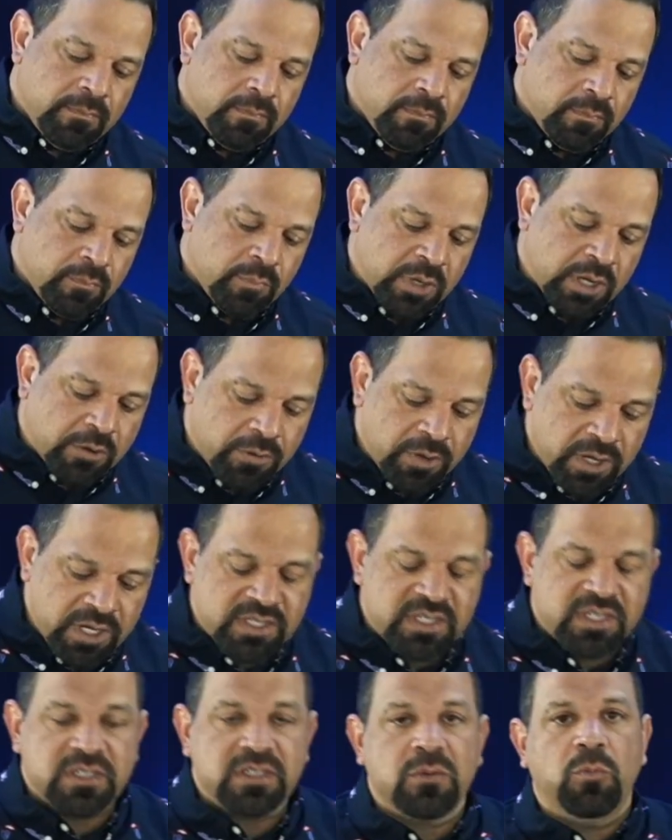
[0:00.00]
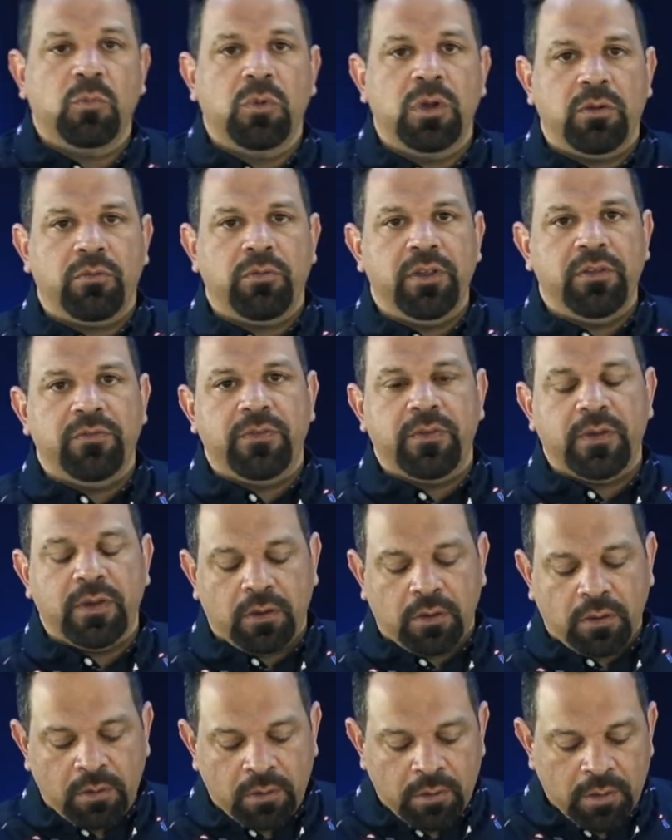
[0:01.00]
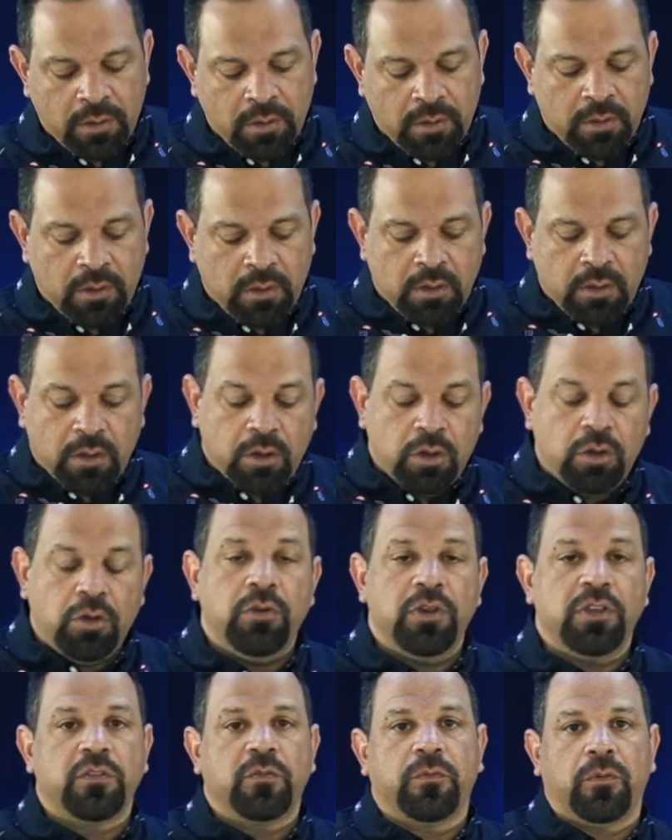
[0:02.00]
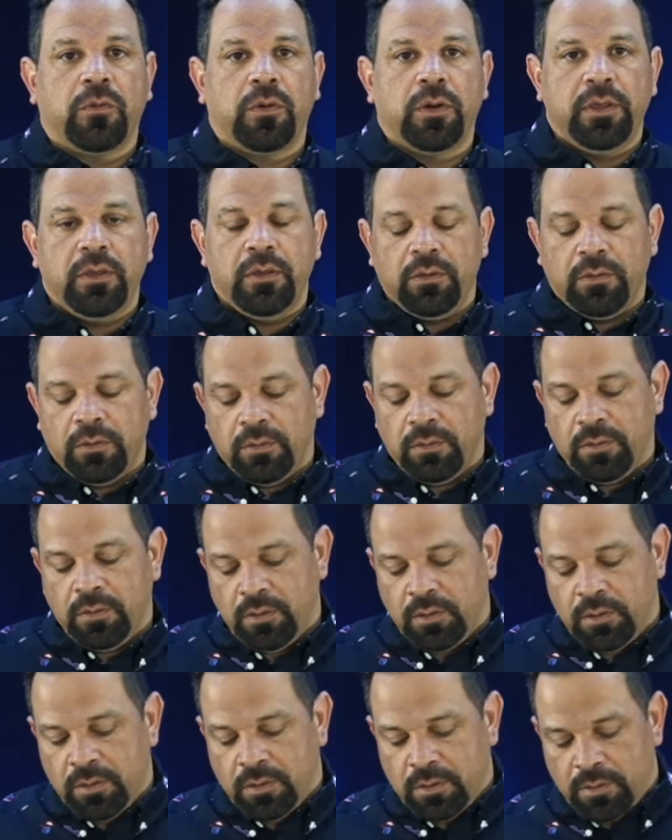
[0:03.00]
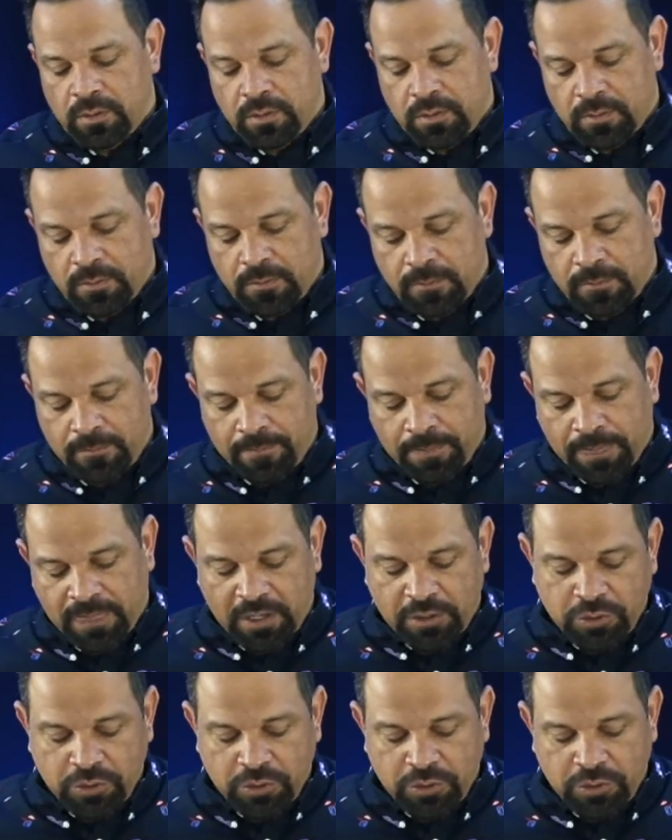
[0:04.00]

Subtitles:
But criticism will reveal who is for you. And